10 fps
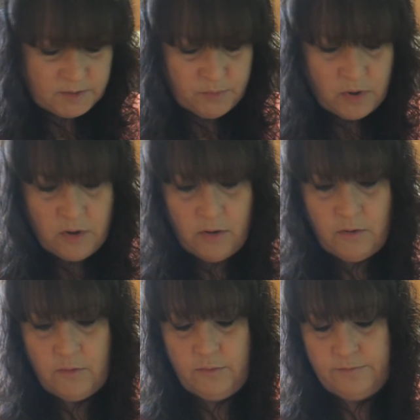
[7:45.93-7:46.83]
his
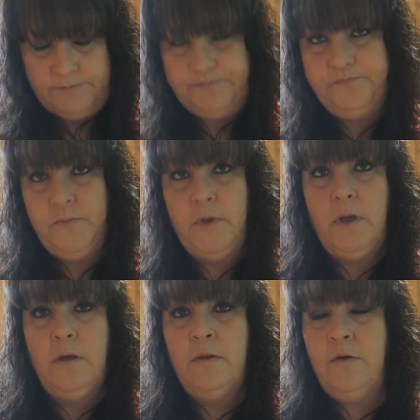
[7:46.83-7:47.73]
bone.
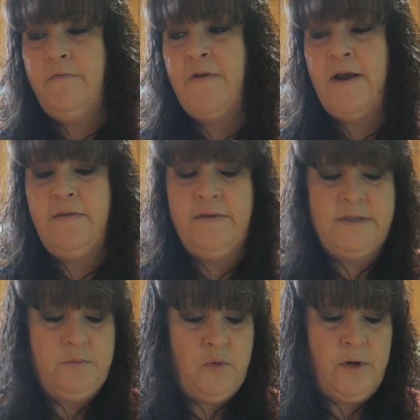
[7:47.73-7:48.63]
They're fighting
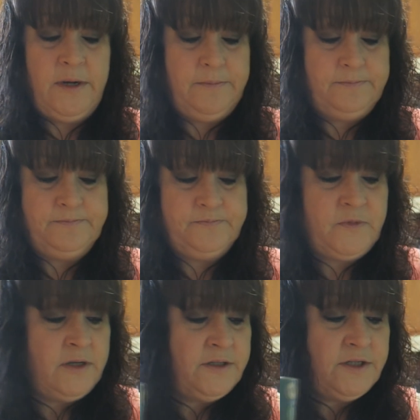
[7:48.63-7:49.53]
this morning,
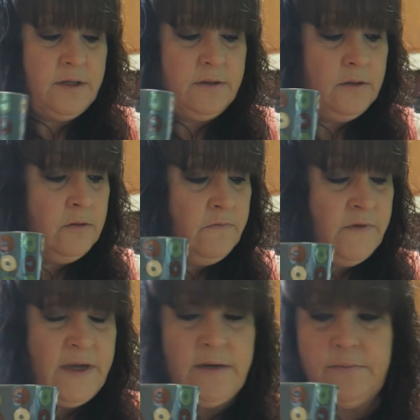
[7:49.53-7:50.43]
ain't ya? Oh,
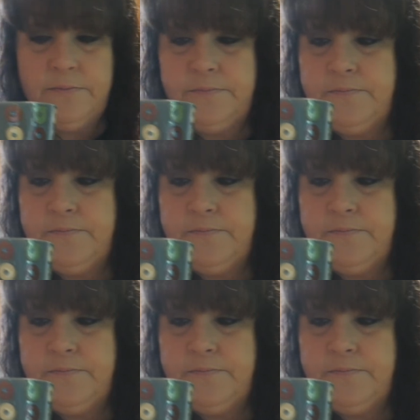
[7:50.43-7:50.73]
fighting.